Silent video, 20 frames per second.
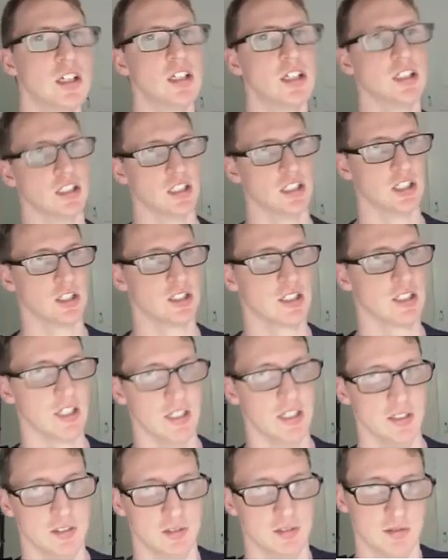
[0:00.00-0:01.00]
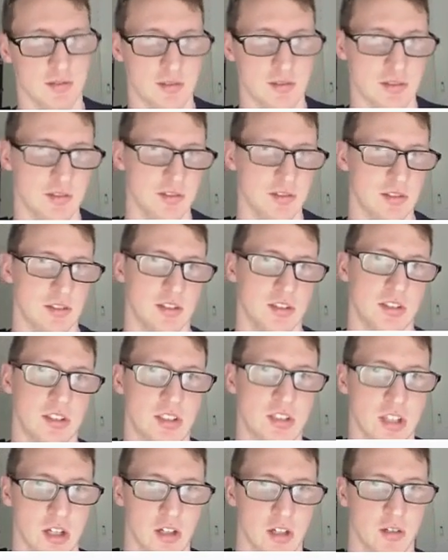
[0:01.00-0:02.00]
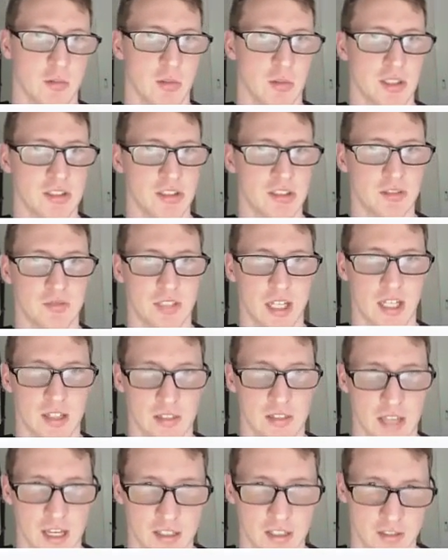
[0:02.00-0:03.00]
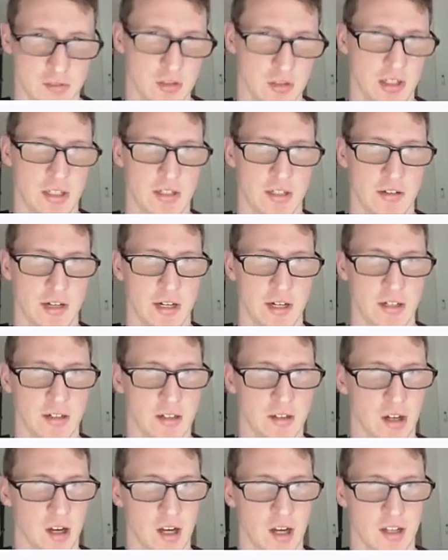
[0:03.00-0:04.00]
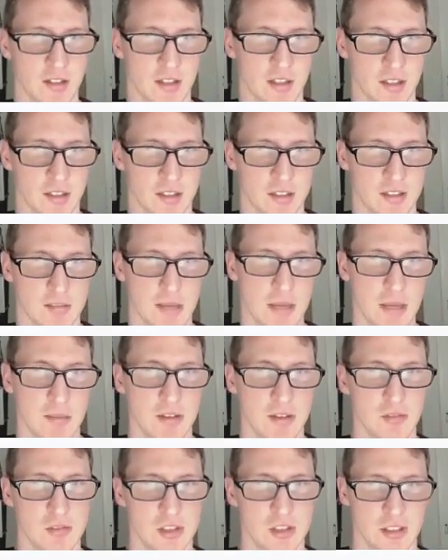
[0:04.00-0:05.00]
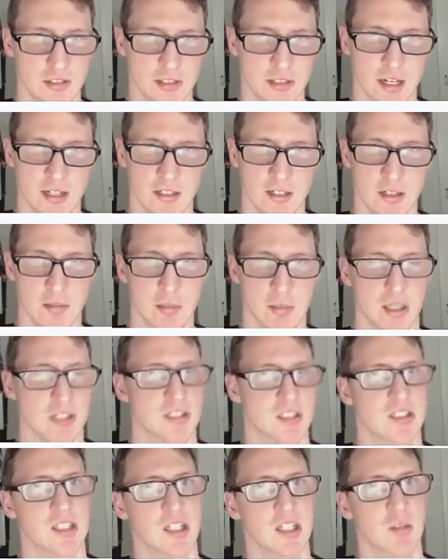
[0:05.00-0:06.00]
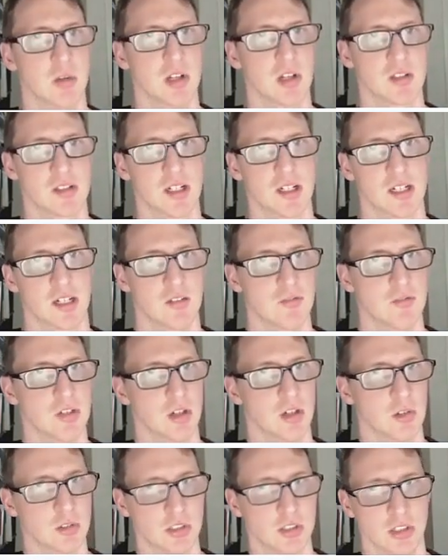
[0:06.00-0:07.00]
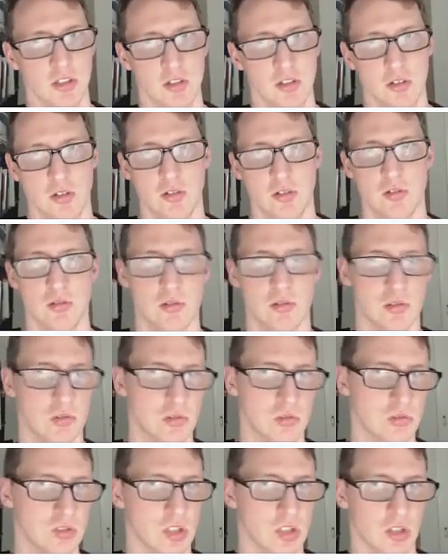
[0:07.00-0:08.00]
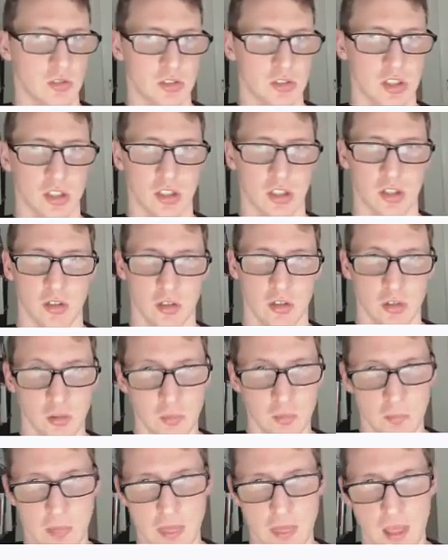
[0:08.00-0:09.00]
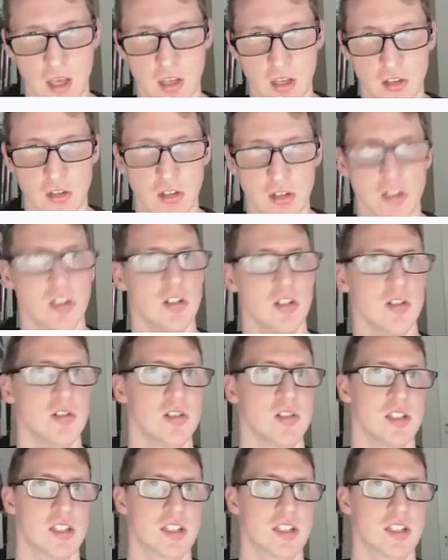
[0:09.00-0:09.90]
Okay, so once you've done that, you've generated ideas. Maybe you've generated a bunch of keywords like I've told you you can do. You can use this